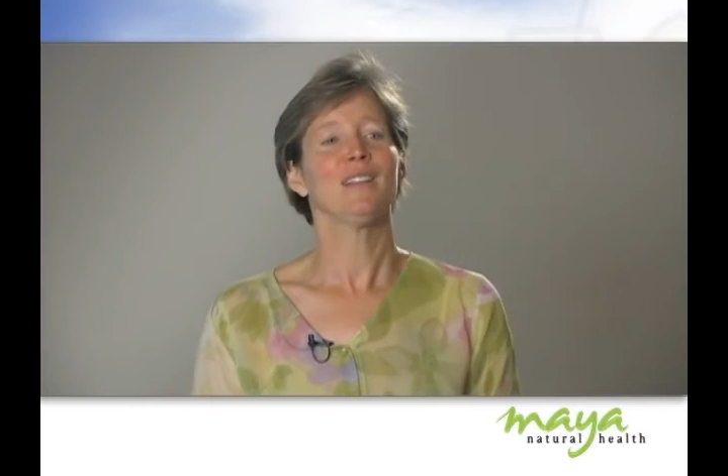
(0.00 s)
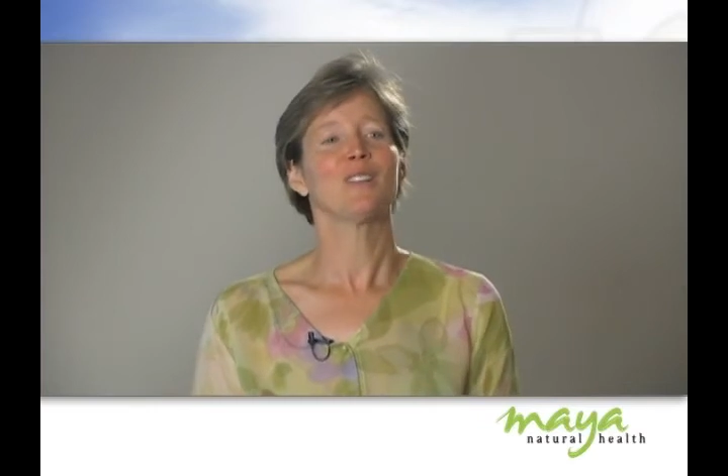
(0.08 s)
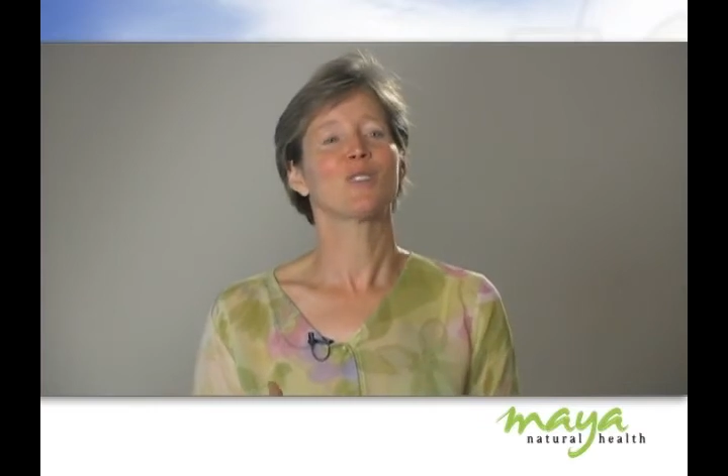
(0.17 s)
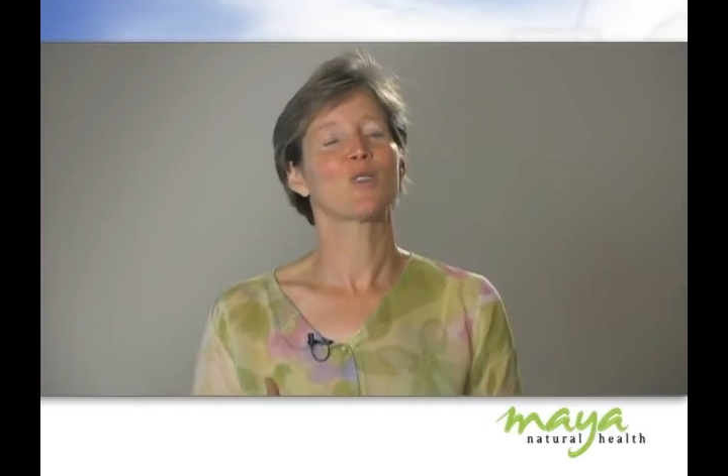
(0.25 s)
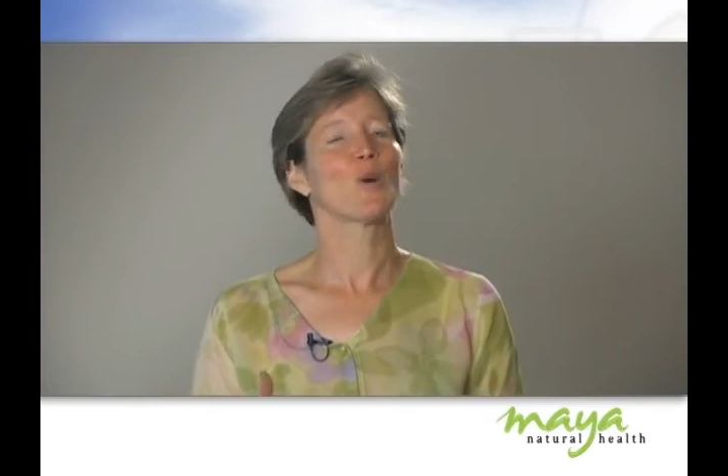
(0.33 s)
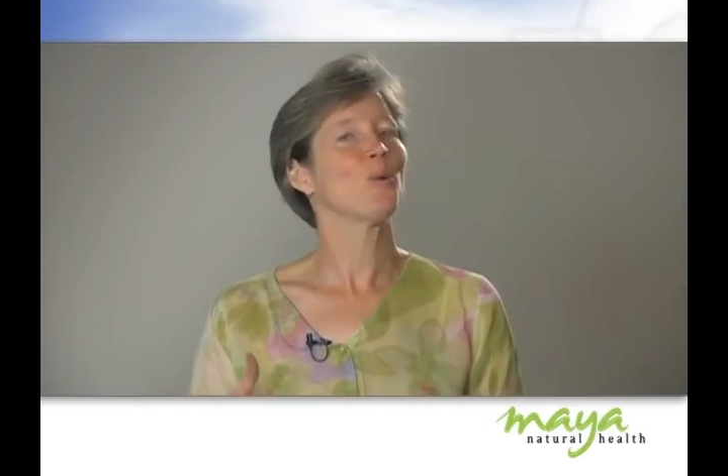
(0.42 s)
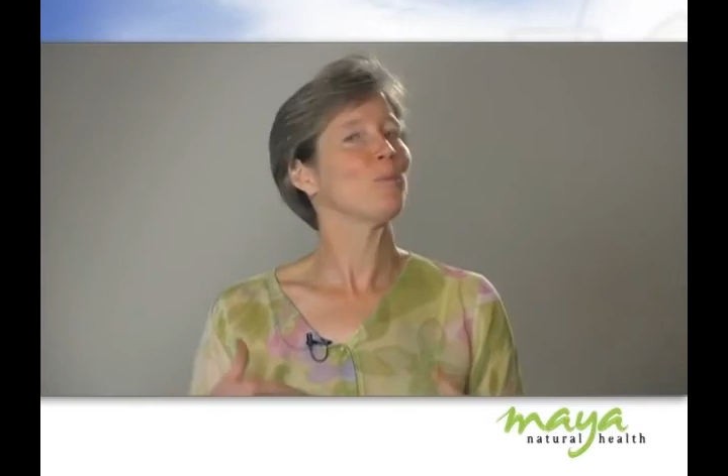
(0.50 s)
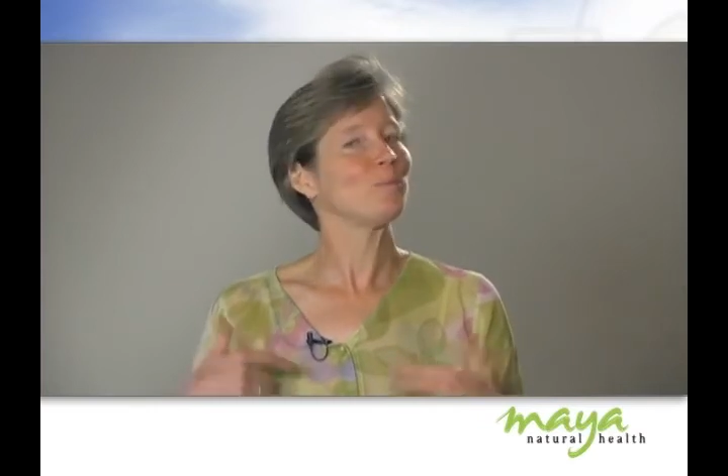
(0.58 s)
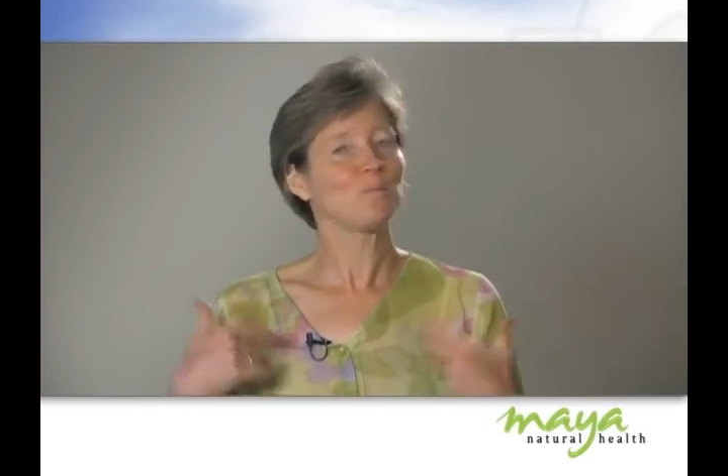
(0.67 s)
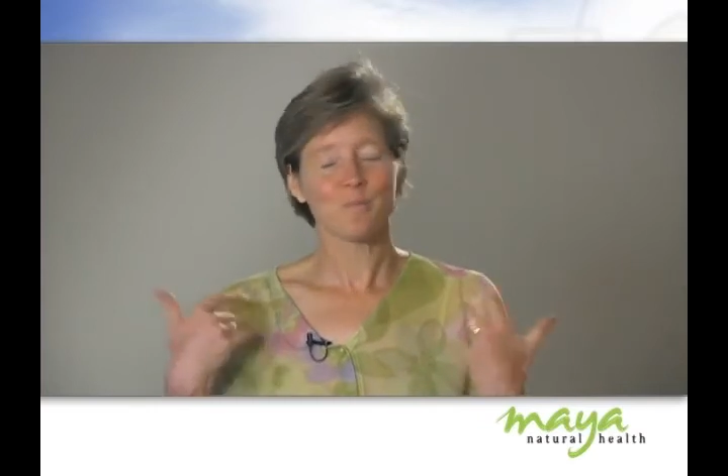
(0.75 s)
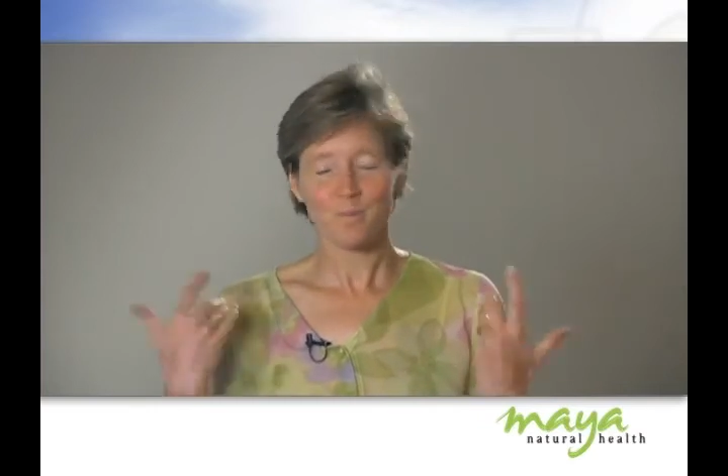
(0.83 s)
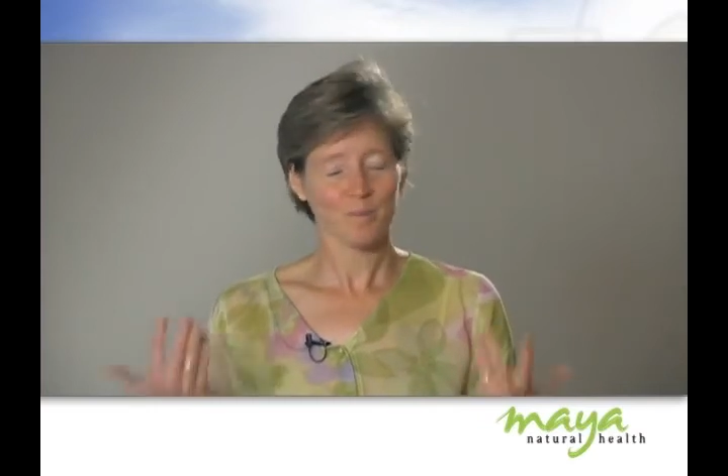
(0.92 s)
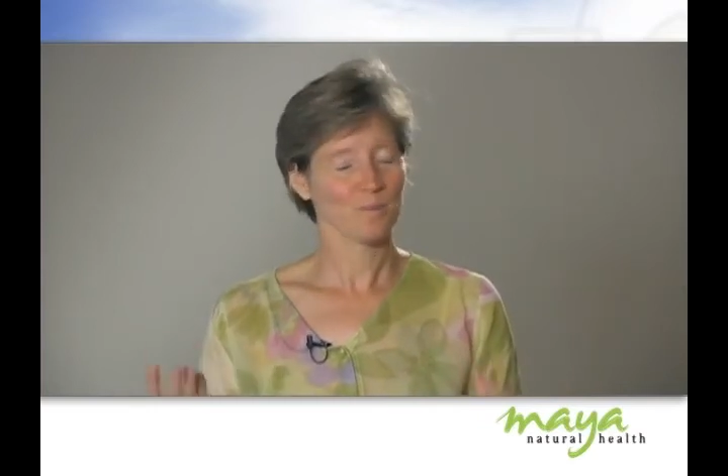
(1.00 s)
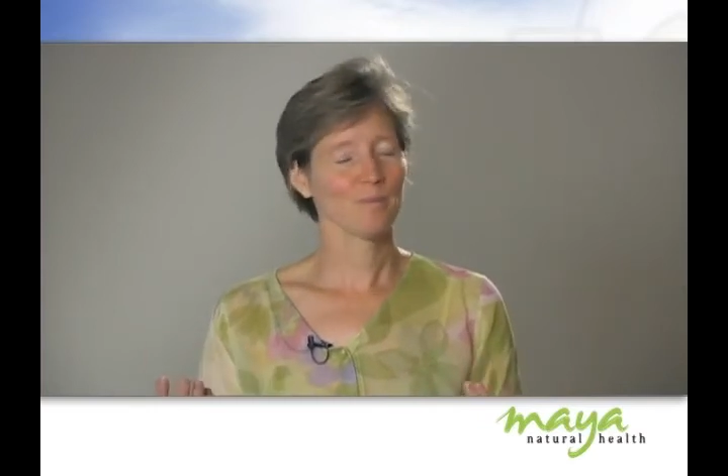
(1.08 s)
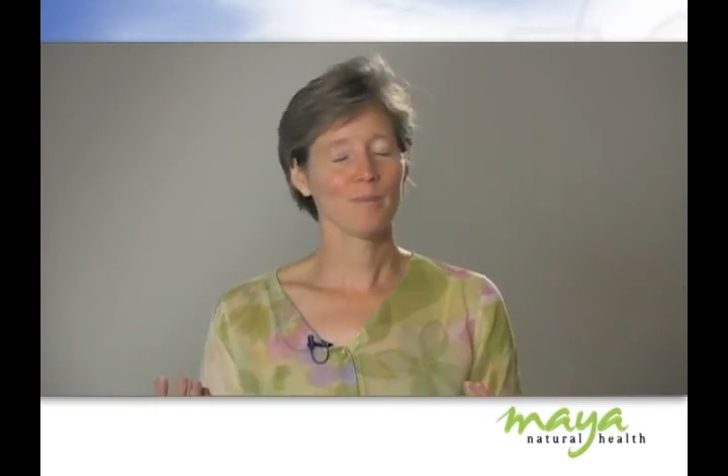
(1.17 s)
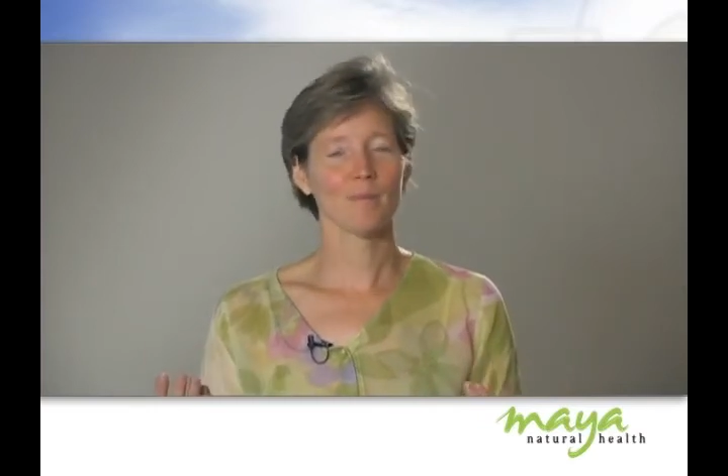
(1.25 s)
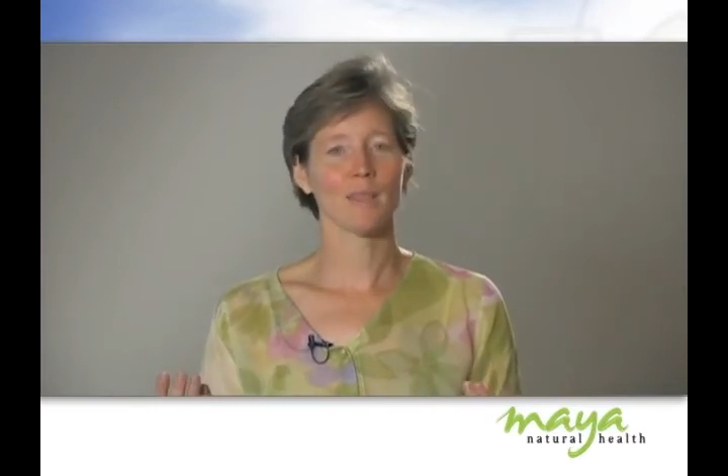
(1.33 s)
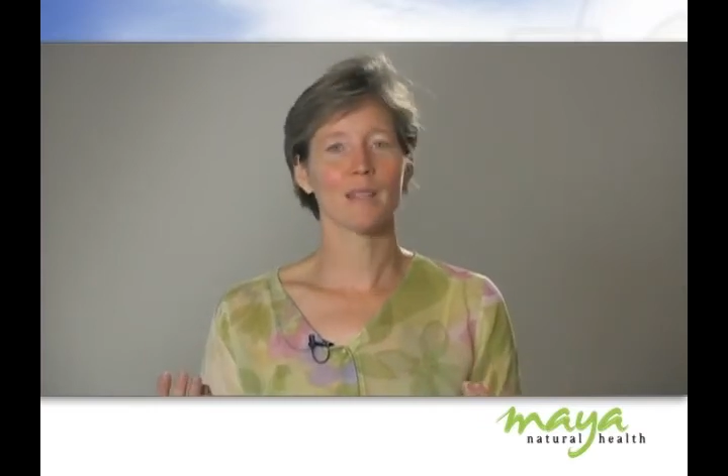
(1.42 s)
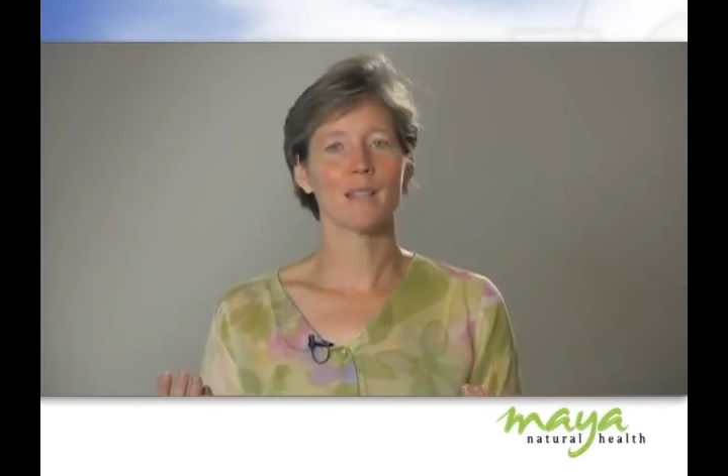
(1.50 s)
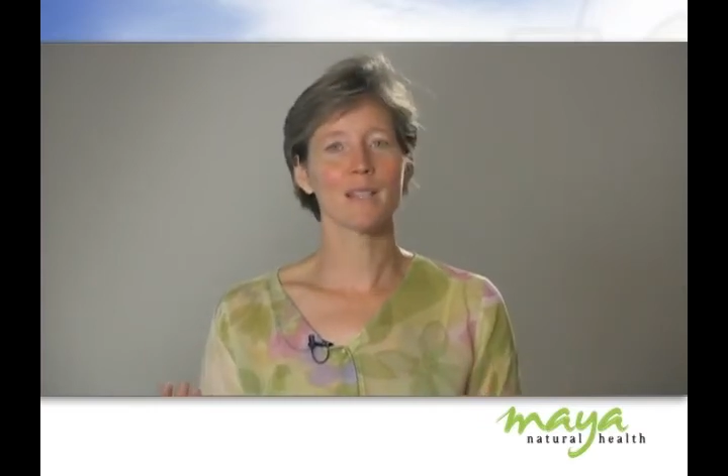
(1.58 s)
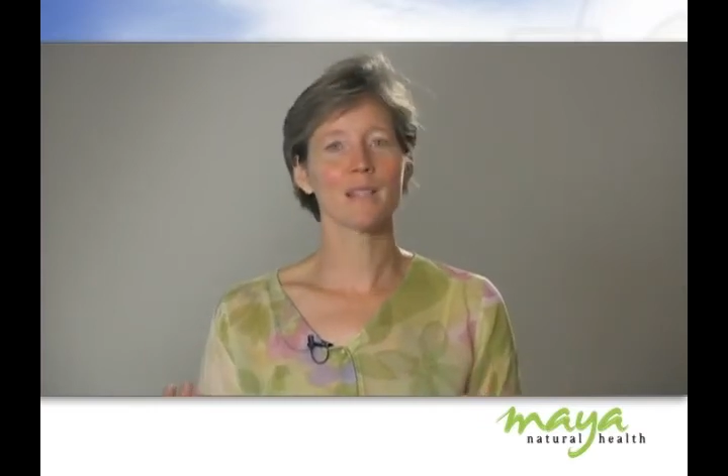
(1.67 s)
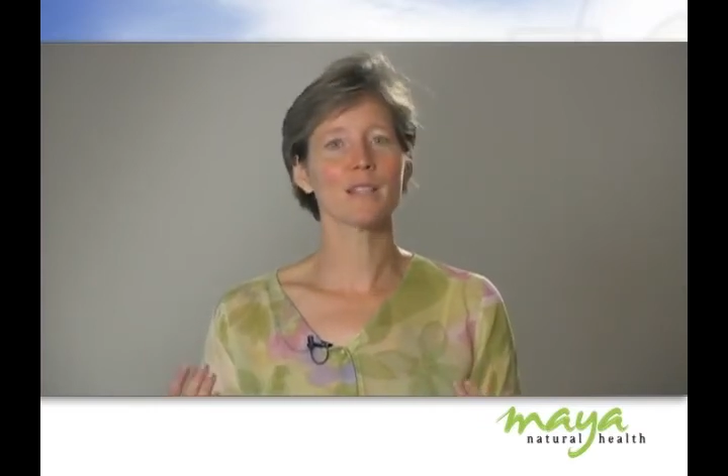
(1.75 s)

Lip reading: So this